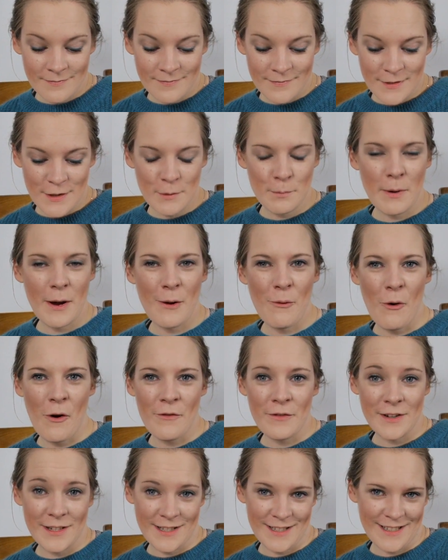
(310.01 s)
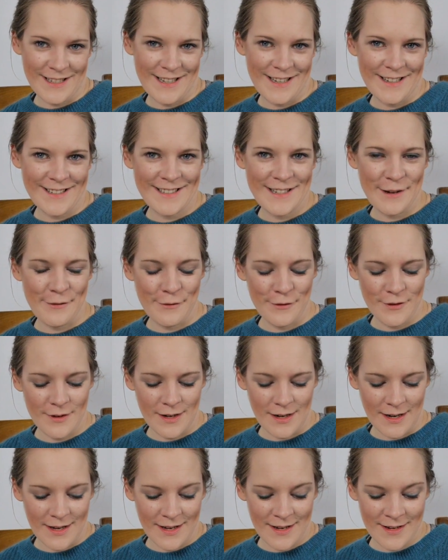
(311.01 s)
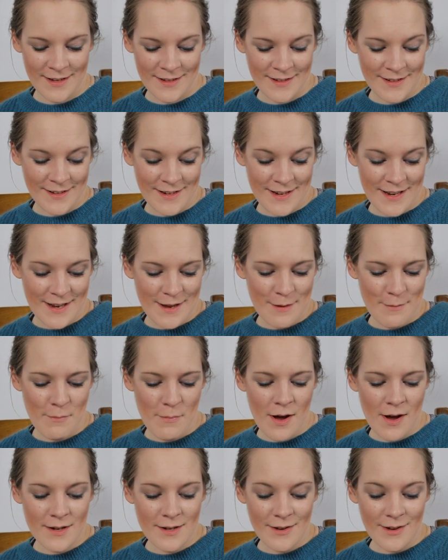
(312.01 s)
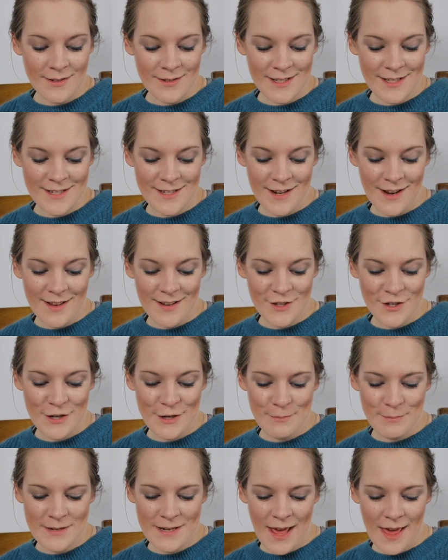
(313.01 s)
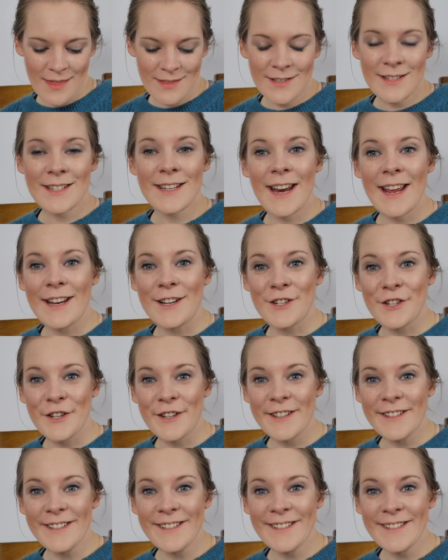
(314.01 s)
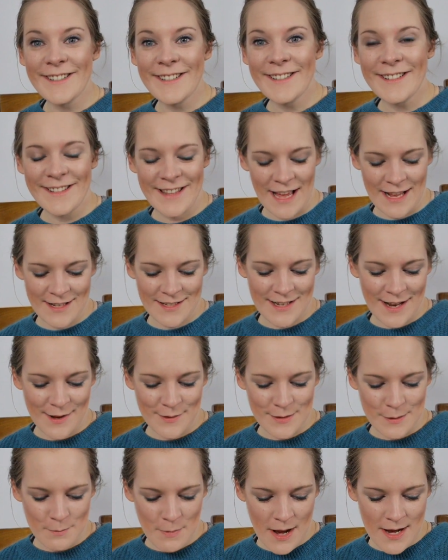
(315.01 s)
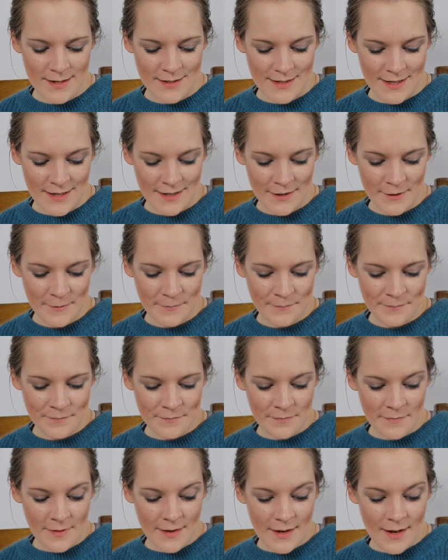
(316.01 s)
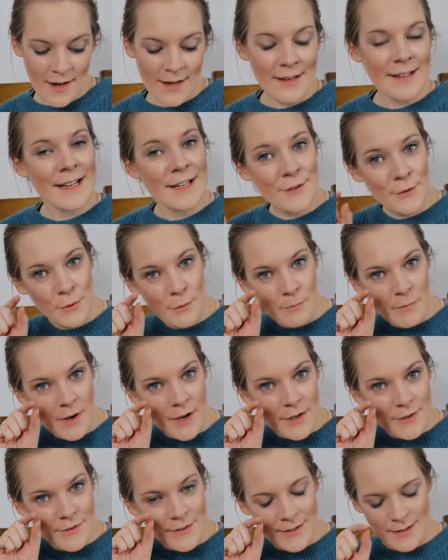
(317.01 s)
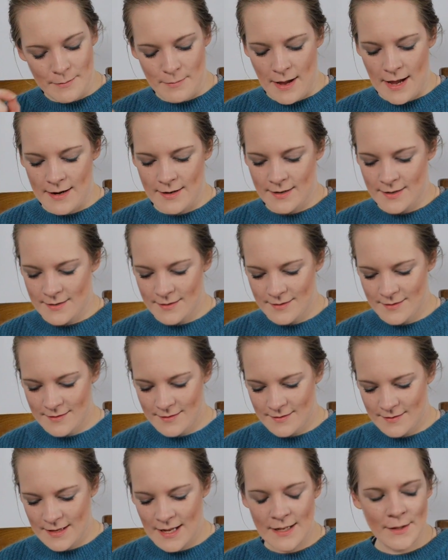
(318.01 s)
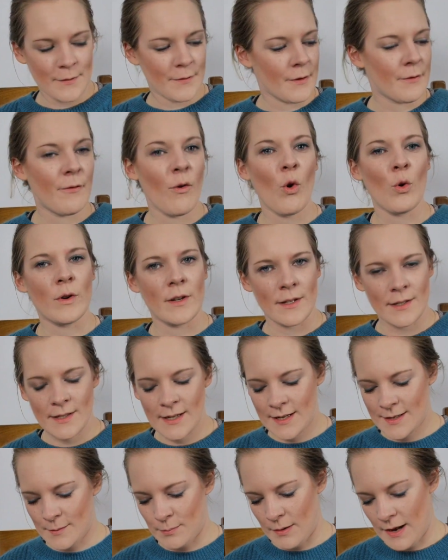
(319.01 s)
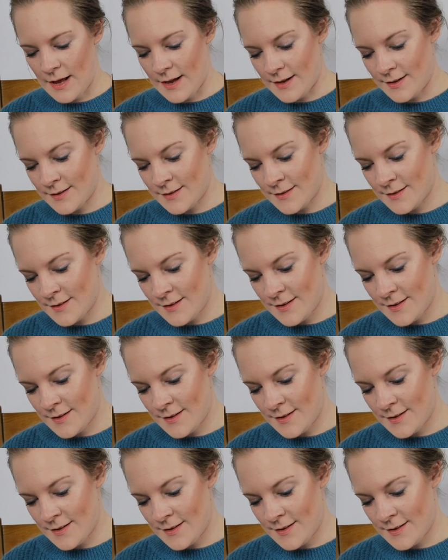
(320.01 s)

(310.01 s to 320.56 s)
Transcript: spelled obviously differently, Murder on Starship Death Station, that sounds amazing, A Little Murder at the Manor, that's for 4 to 6 players,